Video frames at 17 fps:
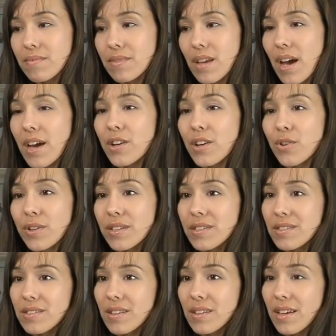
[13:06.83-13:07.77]

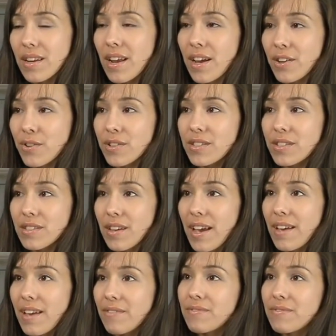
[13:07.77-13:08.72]
Hundreds and hundreds. I
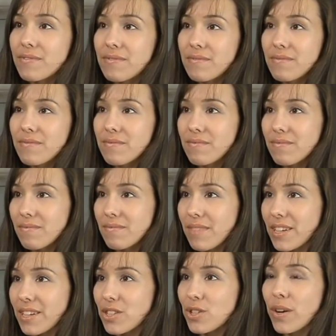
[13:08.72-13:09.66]
have
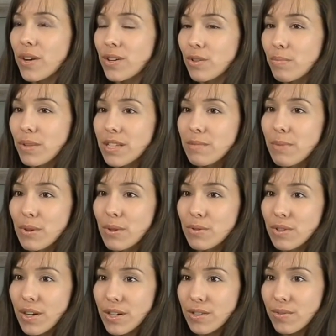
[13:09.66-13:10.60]
like 200 plus
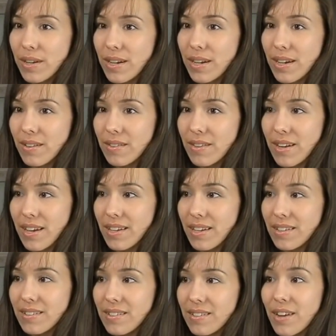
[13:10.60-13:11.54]
postcards right now that I
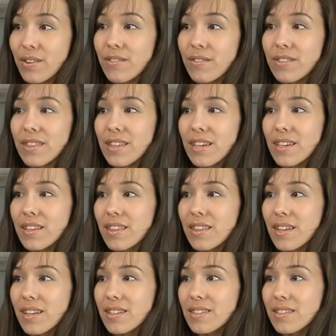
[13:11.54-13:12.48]
don't even think
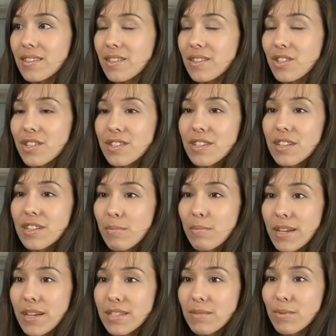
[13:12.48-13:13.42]
that it's logistically
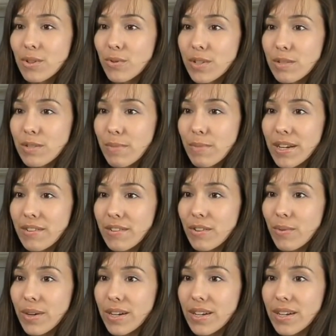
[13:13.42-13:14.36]
possible to respond to everyone.